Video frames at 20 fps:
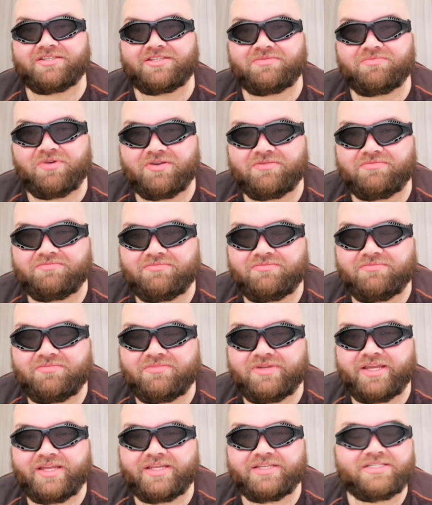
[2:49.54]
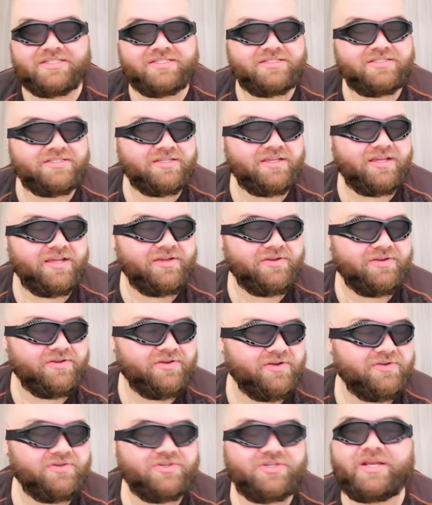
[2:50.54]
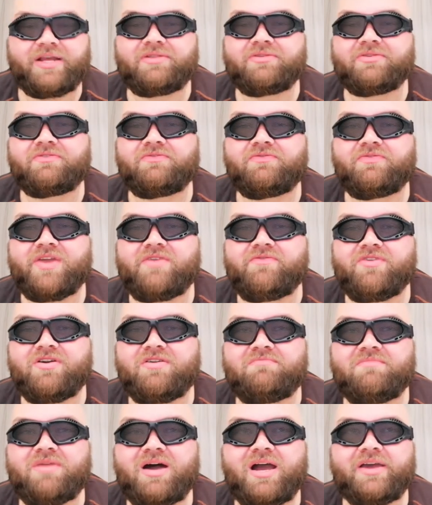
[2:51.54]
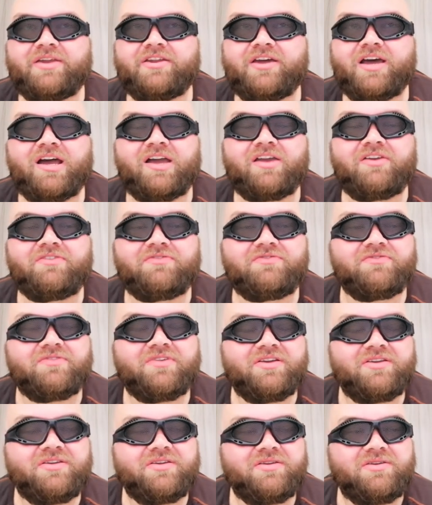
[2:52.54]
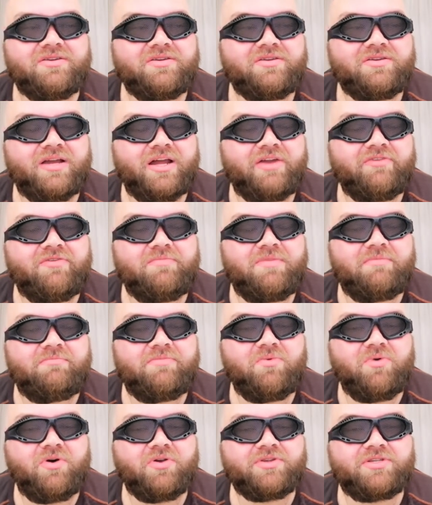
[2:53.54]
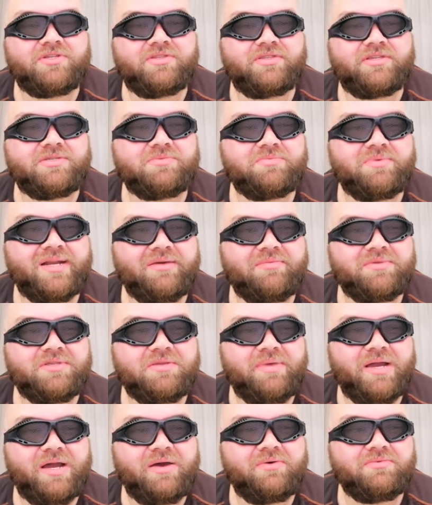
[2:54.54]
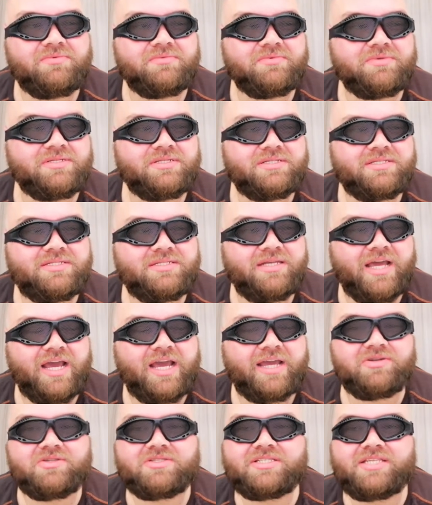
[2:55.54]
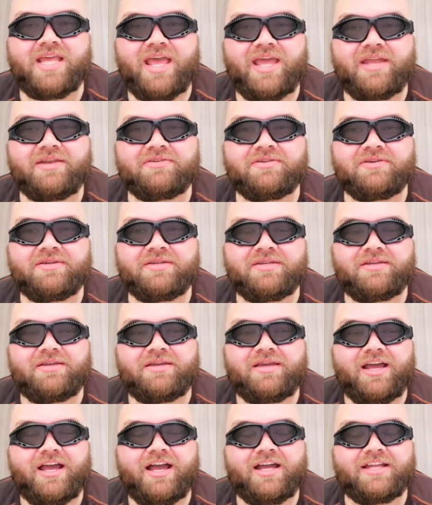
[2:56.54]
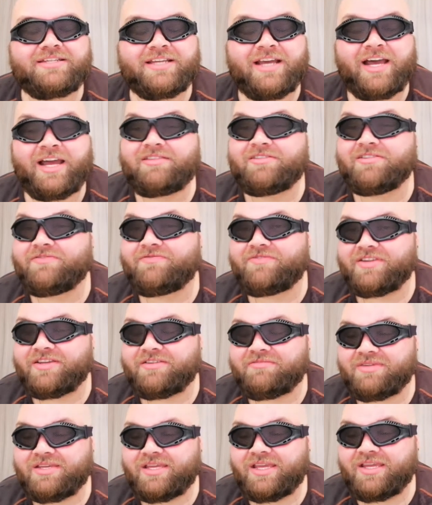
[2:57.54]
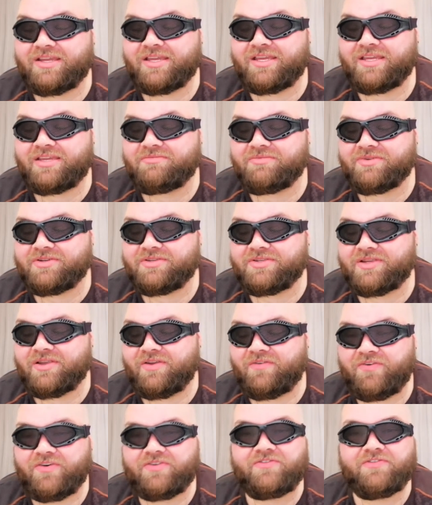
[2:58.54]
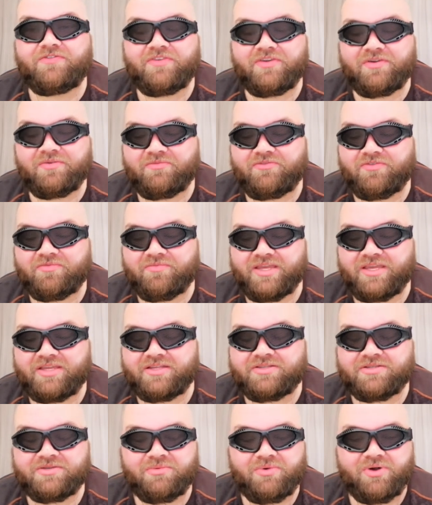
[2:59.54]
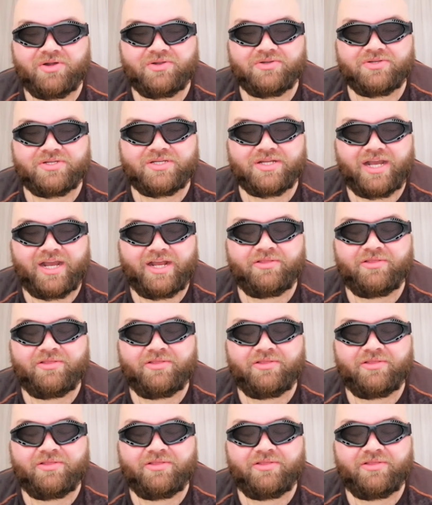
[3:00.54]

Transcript: this one. It's a good childhood favourite of mine. I remember watching this when I was about 9 or 10, and I loved it. It was a fun film for me to watch. I